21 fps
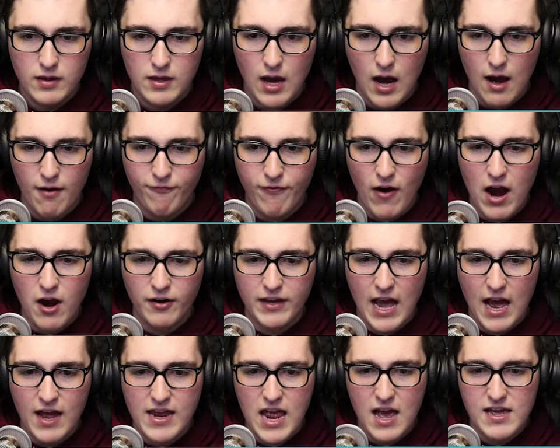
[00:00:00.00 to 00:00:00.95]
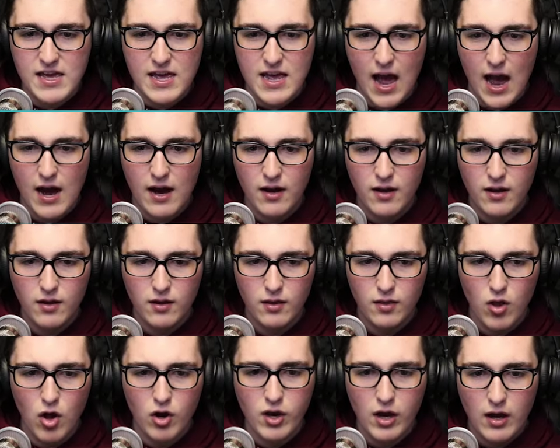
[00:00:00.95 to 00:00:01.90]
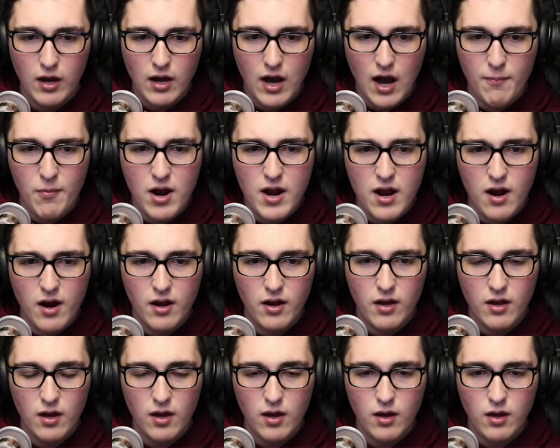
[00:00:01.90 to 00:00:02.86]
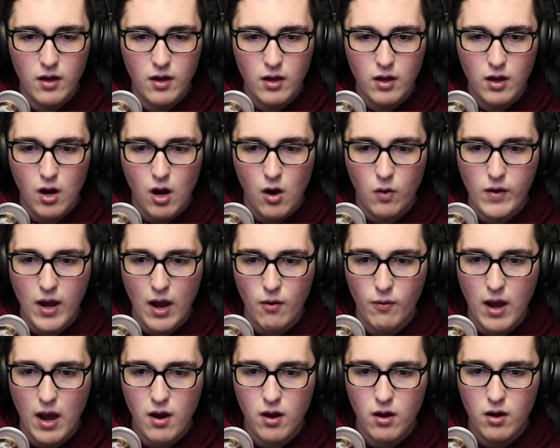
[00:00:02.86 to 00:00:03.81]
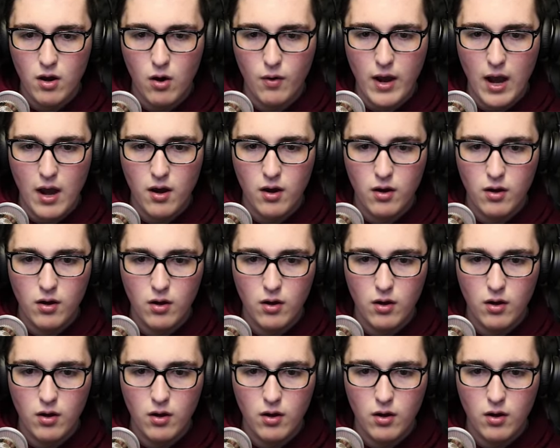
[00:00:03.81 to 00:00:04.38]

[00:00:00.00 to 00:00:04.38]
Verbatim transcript: Uh, cat, Yeah, yeah, yeah. Look. Yeah, I'm, I'm right I'm here. close to him. Okay, okay, okay.